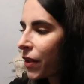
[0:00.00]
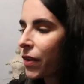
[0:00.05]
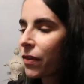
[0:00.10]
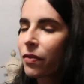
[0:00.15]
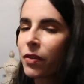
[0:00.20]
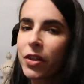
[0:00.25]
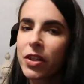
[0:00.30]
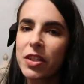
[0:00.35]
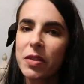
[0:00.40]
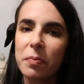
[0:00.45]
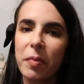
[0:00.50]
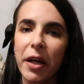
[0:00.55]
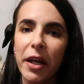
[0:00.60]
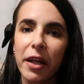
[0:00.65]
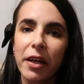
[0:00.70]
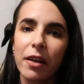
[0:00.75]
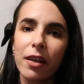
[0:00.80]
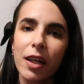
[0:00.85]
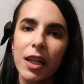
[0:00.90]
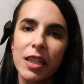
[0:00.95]
the first
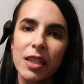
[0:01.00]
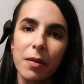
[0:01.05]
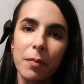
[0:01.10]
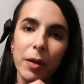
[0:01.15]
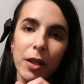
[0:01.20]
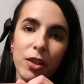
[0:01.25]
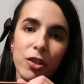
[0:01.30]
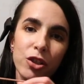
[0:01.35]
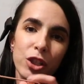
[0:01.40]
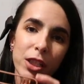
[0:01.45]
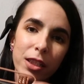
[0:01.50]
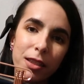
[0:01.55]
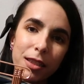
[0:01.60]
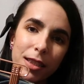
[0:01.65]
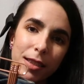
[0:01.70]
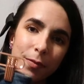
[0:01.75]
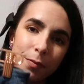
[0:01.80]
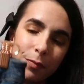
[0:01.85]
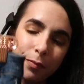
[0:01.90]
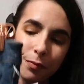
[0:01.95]
pair is a pair of
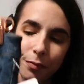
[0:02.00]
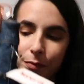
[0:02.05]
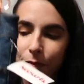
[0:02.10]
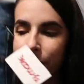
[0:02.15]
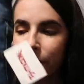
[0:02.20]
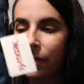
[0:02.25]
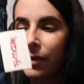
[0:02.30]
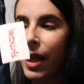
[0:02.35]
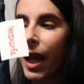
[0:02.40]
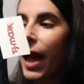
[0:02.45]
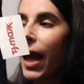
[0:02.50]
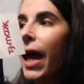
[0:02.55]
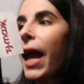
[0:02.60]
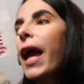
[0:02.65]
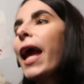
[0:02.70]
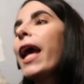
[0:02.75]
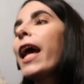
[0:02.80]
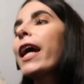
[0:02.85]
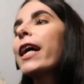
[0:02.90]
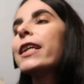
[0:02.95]
jeans
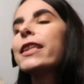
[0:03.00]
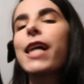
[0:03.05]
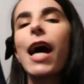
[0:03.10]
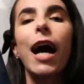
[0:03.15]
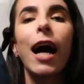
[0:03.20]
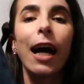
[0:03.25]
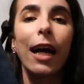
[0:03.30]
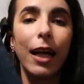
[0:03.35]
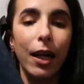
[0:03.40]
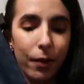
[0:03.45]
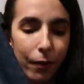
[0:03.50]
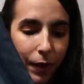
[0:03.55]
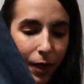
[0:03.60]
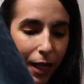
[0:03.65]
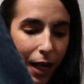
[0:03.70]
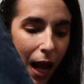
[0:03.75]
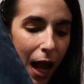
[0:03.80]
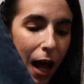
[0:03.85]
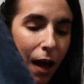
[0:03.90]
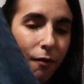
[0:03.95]
and I
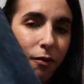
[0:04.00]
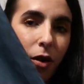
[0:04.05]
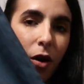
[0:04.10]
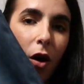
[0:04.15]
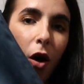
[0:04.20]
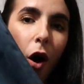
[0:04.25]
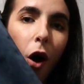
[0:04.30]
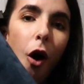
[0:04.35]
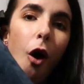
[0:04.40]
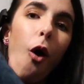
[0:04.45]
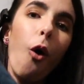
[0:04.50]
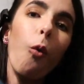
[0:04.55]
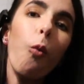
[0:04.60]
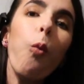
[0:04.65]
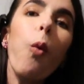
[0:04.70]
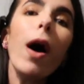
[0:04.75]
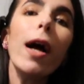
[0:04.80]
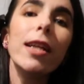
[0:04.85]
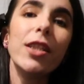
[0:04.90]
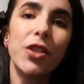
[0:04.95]
already have
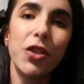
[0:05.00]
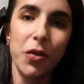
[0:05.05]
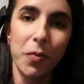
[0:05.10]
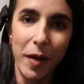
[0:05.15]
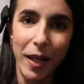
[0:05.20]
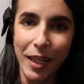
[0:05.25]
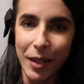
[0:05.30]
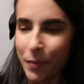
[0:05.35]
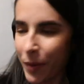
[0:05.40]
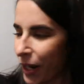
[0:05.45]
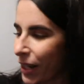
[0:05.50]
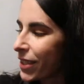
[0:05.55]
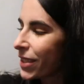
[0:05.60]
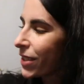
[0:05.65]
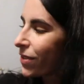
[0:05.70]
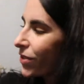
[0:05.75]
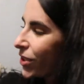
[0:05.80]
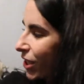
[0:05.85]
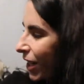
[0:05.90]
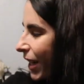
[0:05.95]
one too many
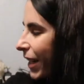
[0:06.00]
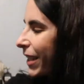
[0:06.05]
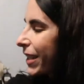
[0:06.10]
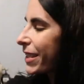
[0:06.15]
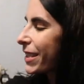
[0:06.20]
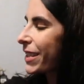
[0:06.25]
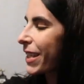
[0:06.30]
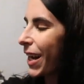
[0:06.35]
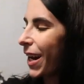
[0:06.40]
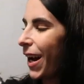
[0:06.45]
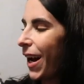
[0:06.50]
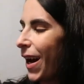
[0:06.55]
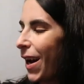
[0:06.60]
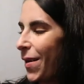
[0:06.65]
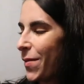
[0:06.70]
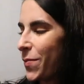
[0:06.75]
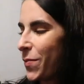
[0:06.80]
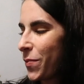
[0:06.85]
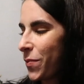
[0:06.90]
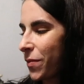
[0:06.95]
pairs of jeans
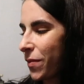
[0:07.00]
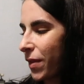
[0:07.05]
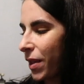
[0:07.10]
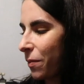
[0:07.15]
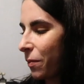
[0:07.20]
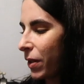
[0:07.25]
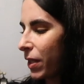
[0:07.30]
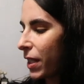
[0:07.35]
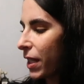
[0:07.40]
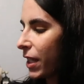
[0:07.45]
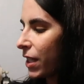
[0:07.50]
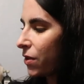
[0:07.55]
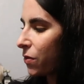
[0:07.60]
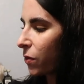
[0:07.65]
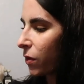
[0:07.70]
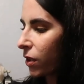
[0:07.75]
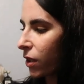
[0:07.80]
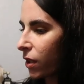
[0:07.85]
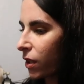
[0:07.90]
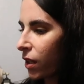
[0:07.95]
um, but
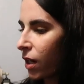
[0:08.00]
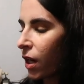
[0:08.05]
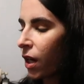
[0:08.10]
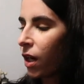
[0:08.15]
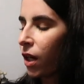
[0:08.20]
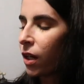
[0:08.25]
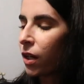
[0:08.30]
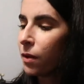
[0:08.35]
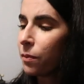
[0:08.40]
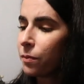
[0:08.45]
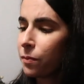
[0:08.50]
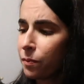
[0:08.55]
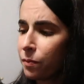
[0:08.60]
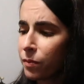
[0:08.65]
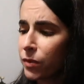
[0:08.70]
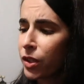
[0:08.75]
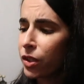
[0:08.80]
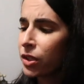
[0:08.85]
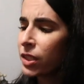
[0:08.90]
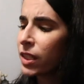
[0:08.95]
these were
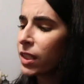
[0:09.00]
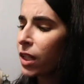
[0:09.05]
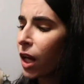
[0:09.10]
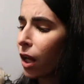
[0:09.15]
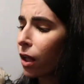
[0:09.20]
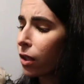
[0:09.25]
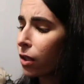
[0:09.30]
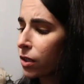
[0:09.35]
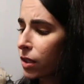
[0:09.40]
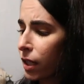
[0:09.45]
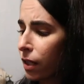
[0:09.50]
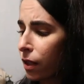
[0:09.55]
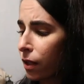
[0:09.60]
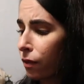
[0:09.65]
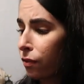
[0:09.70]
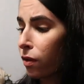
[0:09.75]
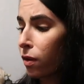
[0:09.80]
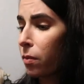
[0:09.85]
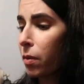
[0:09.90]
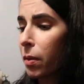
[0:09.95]
$13 and
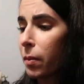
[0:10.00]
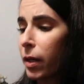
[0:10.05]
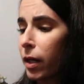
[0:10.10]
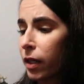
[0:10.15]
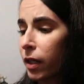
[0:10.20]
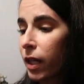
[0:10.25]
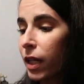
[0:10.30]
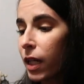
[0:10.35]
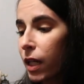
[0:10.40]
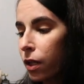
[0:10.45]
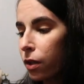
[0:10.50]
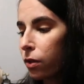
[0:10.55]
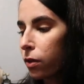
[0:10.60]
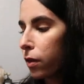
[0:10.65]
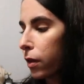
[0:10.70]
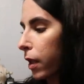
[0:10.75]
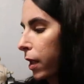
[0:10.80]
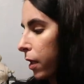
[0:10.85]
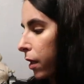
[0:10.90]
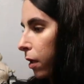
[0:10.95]
they're from American
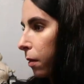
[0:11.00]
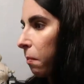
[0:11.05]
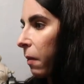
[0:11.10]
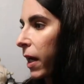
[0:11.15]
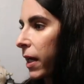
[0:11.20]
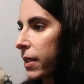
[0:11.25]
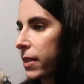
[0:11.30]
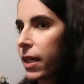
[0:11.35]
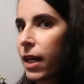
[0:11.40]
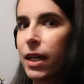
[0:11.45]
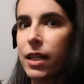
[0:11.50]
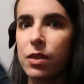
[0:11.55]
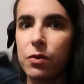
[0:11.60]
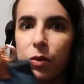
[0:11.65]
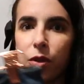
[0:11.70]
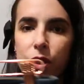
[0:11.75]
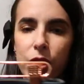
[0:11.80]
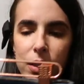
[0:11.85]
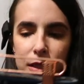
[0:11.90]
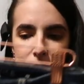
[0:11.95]
Eagle and they're my
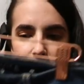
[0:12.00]
size, which